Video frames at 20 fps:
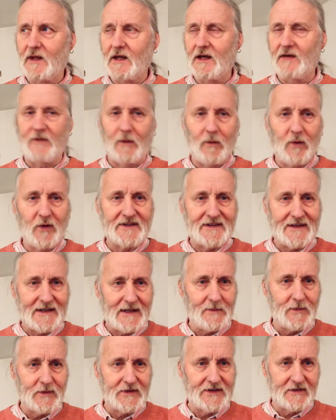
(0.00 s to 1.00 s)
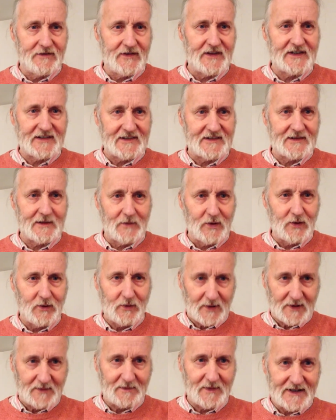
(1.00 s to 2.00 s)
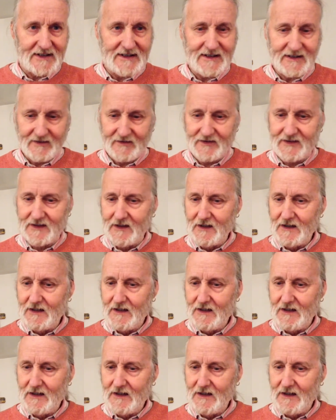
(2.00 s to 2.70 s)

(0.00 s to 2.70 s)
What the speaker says: if I wasn't able to visit someone who was bereaved.